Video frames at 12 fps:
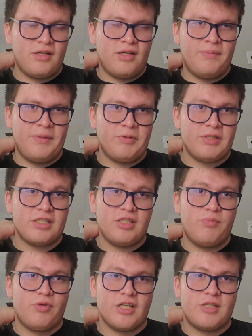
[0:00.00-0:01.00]
It was
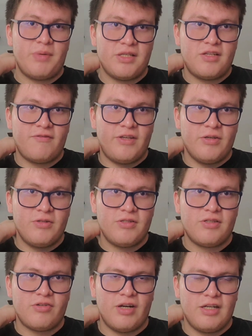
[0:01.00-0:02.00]
actually more expensive
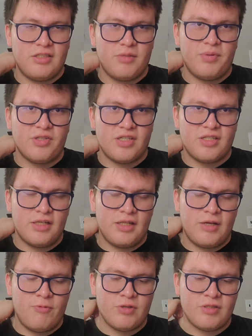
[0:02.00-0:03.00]
used, or at least the person
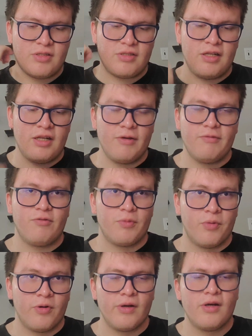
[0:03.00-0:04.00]
selling it was selling it for
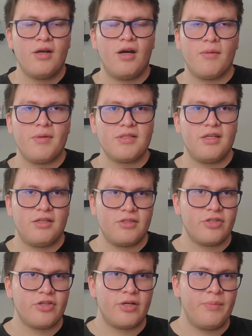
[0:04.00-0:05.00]
more, obviously because
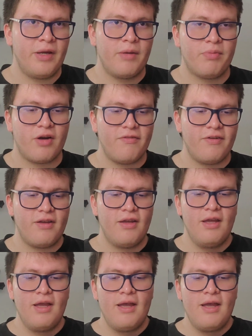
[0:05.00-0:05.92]
they're trying to make a profit.